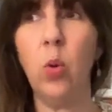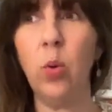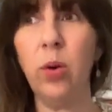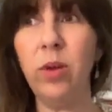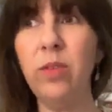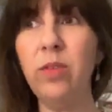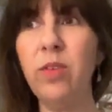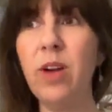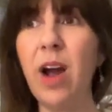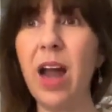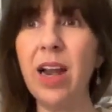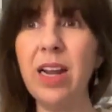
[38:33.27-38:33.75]

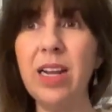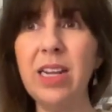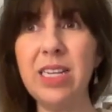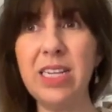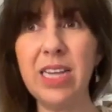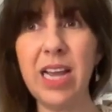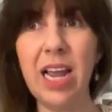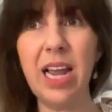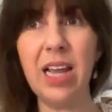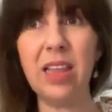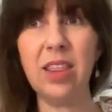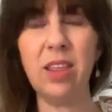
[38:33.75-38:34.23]
We've got to
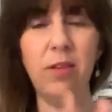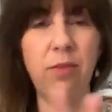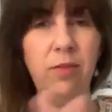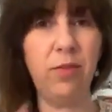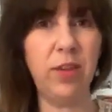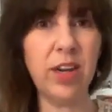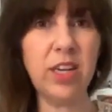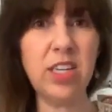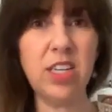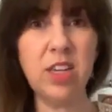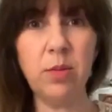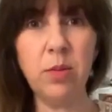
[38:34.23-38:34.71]
take the
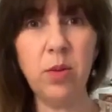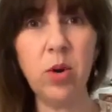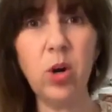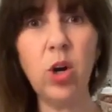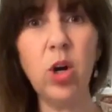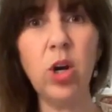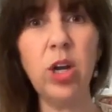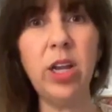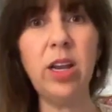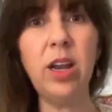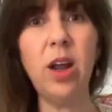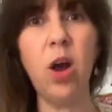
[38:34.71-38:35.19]

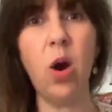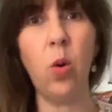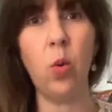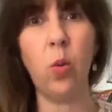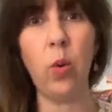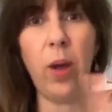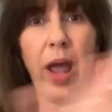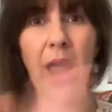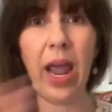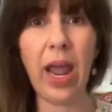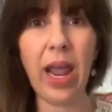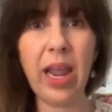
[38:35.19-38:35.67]
victimhood
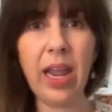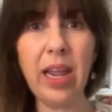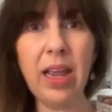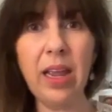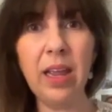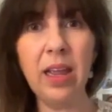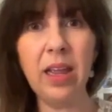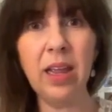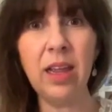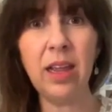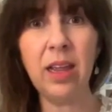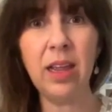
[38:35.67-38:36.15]

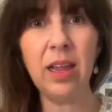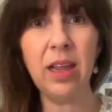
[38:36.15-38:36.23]
away